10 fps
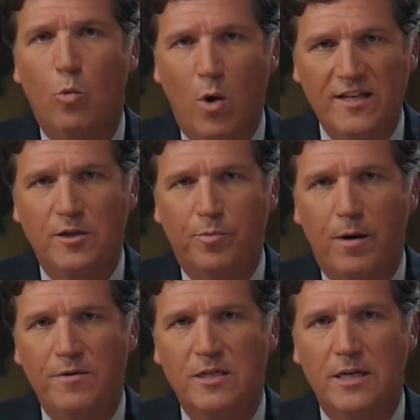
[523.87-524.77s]
White
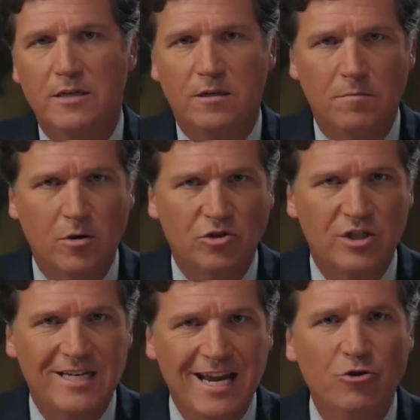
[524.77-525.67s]
supremacy is the
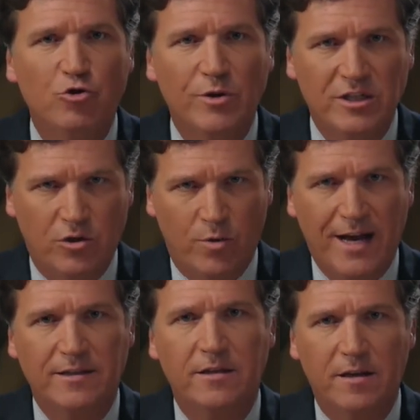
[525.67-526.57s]
most dangerous
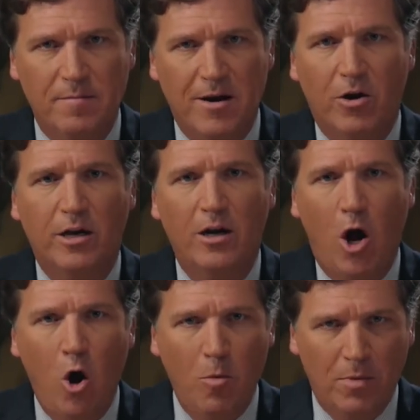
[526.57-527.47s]
threat to the American
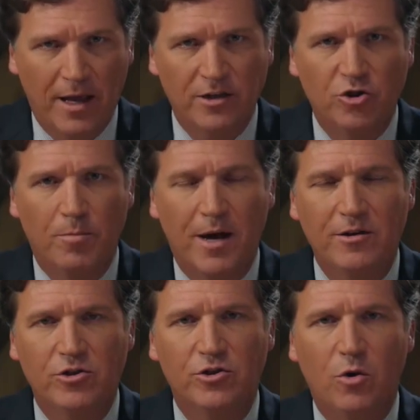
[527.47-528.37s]
homeland. Joe
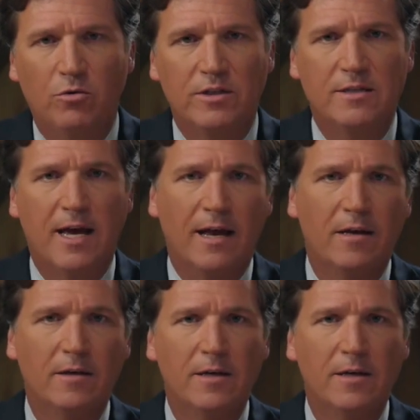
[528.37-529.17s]
Biden just told us that.